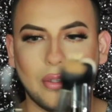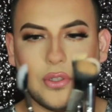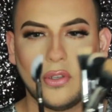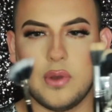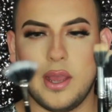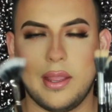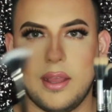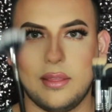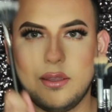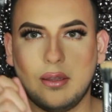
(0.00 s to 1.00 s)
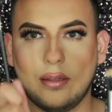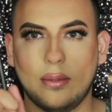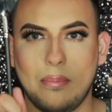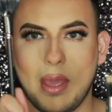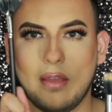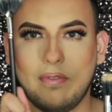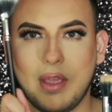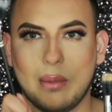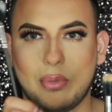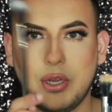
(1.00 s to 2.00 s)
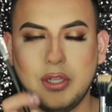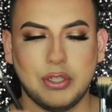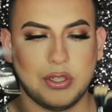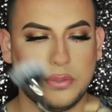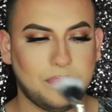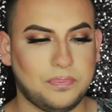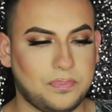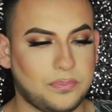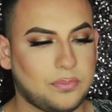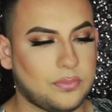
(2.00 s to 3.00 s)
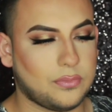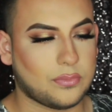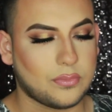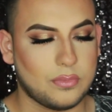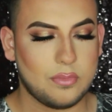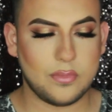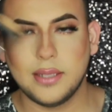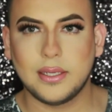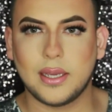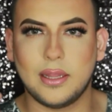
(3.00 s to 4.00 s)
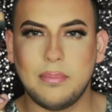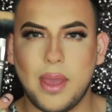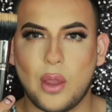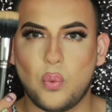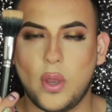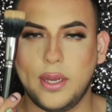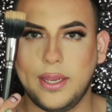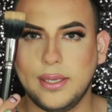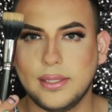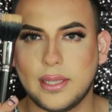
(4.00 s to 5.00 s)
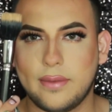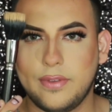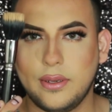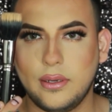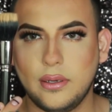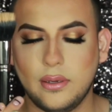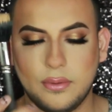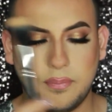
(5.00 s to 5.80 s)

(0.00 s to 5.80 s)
So I got the MAC fan brush. I did get the MAC 187.